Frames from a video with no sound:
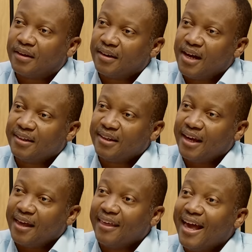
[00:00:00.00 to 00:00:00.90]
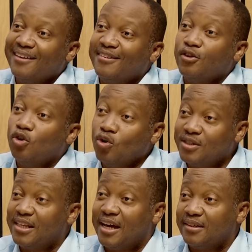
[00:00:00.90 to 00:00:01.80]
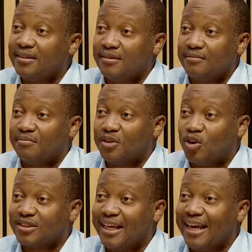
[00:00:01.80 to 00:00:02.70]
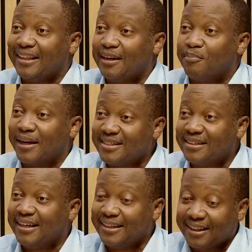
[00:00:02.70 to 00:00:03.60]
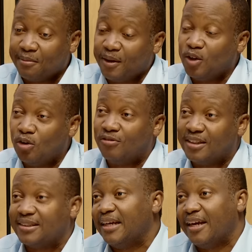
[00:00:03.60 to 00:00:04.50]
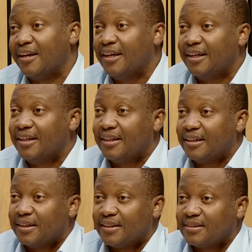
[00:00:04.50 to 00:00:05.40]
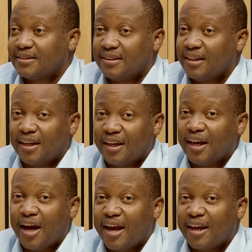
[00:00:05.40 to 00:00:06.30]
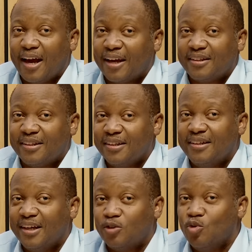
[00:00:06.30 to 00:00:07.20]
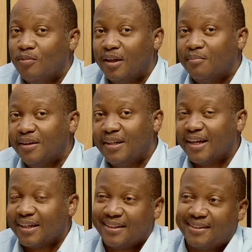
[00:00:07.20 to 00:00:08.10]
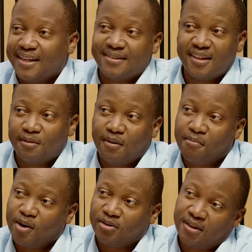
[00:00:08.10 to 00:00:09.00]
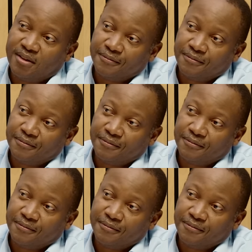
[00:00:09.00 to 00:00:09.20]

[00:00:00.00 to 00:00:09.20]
Right? And the ANC knows that because the president at the beginning of this year, And I didn't hear too many media criticizing him about it.